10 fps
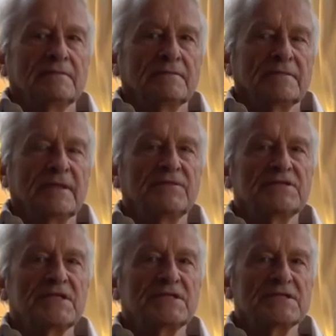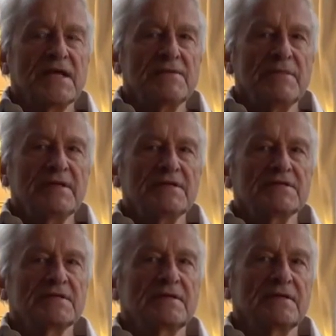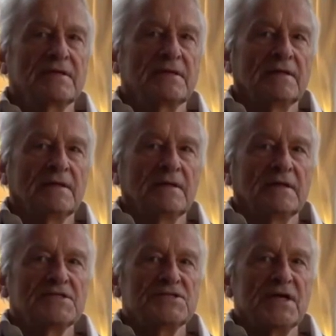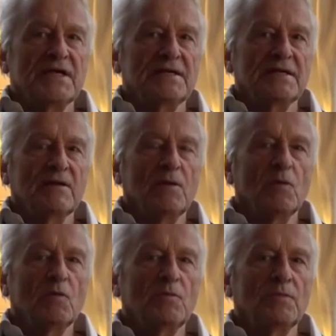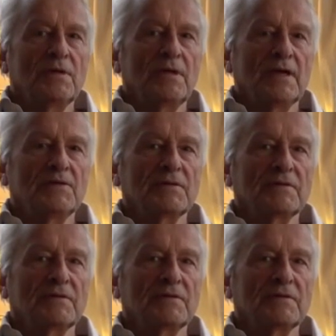That we sit 10 minutes chanting AUM loud.